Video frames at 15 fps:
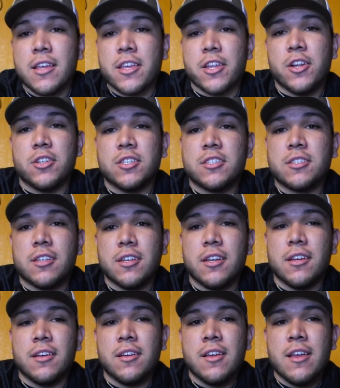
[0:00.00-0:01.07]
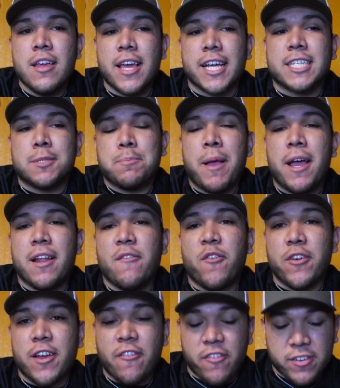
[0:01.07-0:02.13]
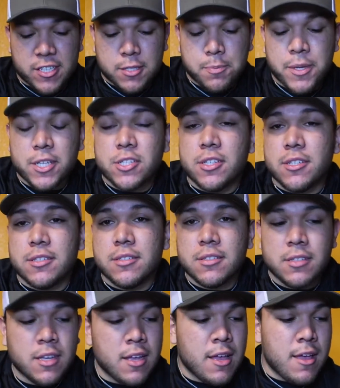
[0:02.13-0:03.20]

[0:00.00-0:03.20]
you know, just to expand for different species.